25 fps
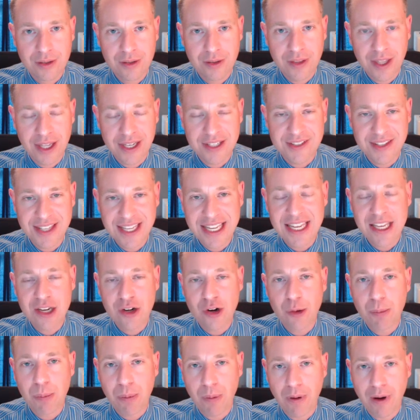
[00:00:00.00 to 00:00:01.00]
that is the
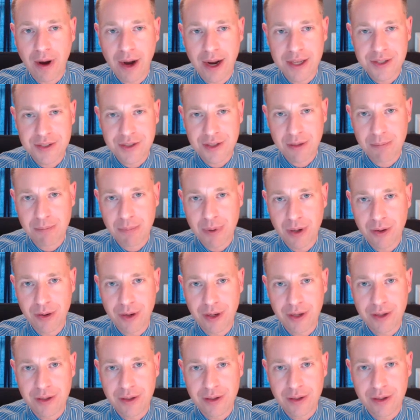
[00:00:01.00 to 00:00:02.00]
enterprise
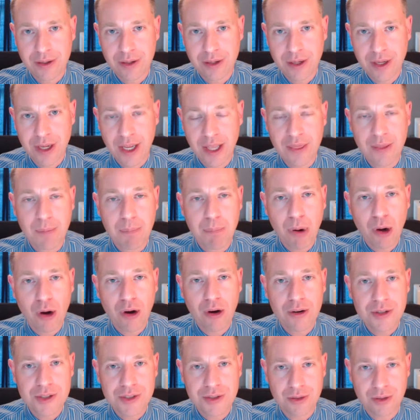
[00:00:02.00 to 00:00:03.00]
component, and the
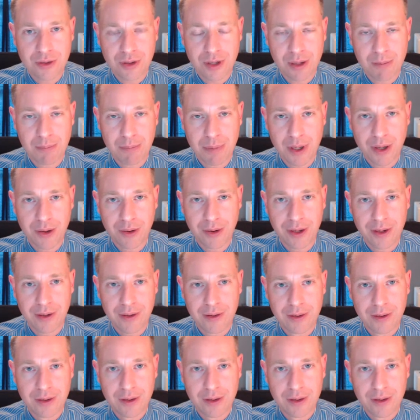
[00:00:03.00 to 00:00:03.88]
personal component.